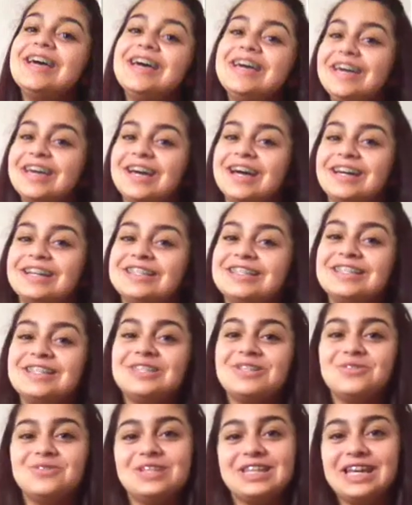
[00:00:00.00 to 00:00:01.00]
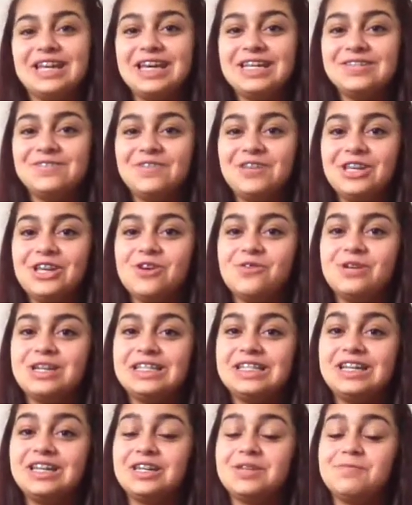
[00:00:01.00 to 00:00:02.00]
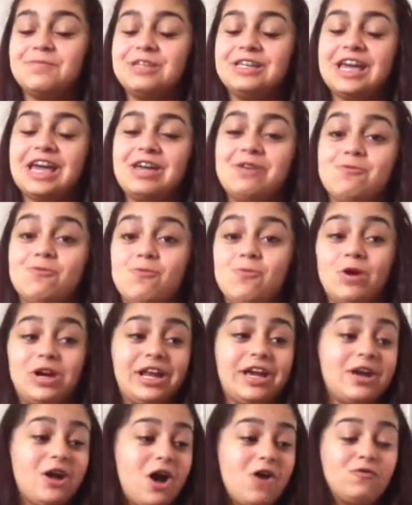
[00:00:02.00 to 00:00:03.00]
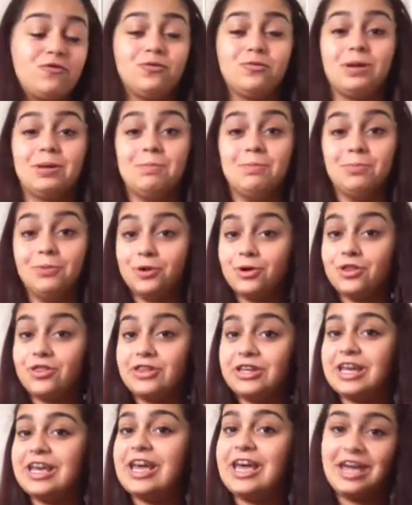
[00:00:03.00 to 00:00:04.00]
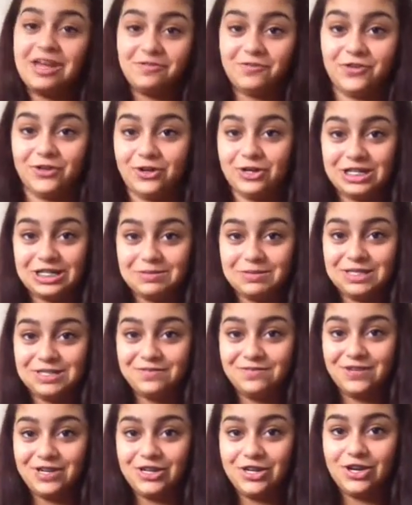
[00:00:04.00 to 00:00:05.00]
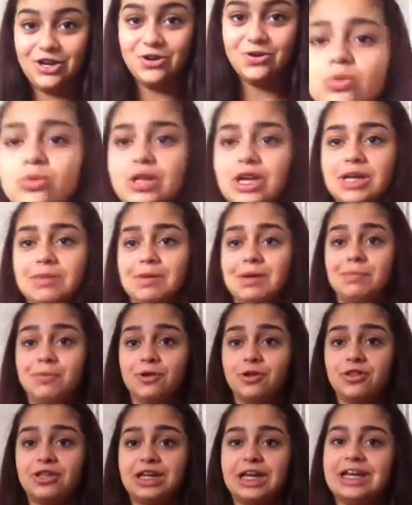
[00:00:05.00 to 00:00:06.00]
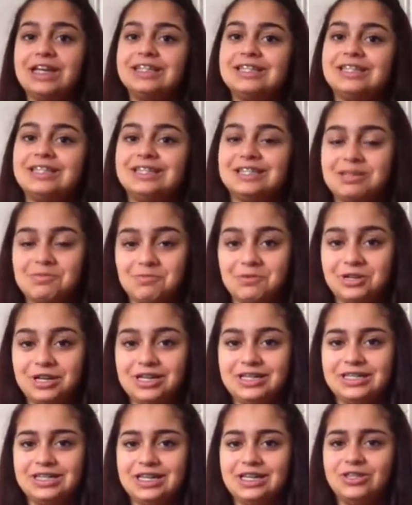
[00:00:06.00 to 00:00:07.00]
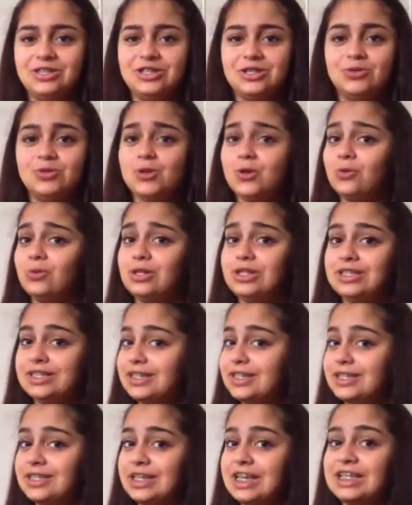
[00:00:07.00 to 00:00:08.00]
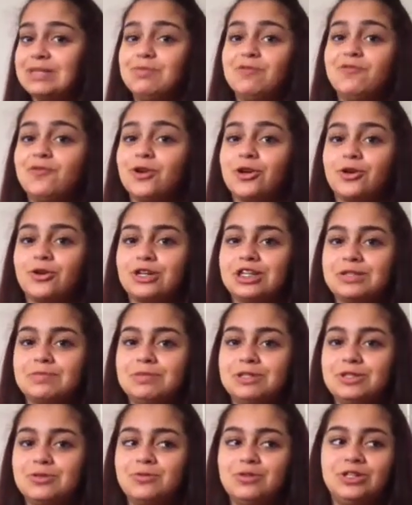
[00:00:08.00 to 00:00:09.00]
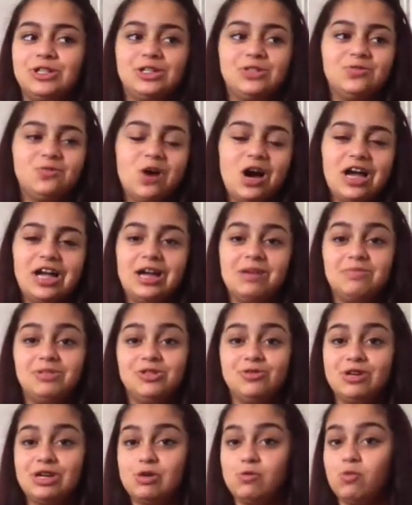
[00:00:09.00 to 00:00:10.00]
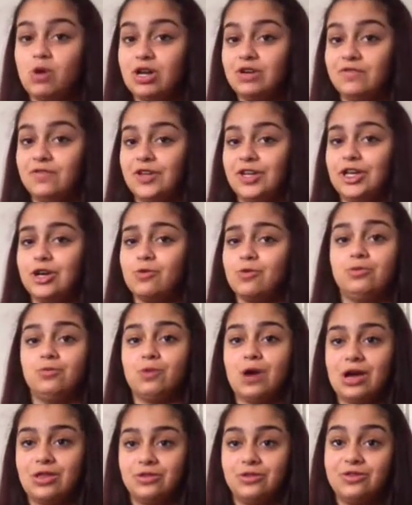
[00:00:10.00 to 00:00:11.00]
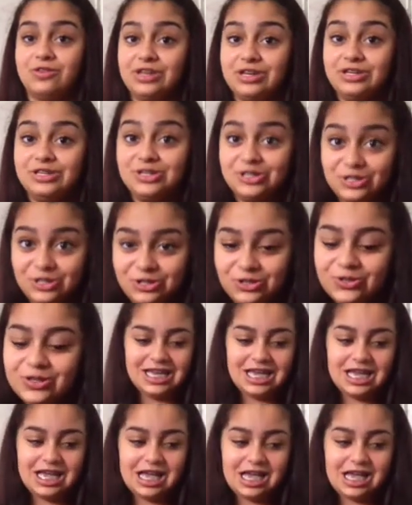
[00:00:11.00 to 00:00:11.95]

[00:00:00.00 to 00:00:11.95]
Hey guys, so today's video is going to be a what I got for my birthday and for Christmas video. And my birthday is December 19th, so it's only 6 days before Christmas, which is why I'm doing one video rather than two.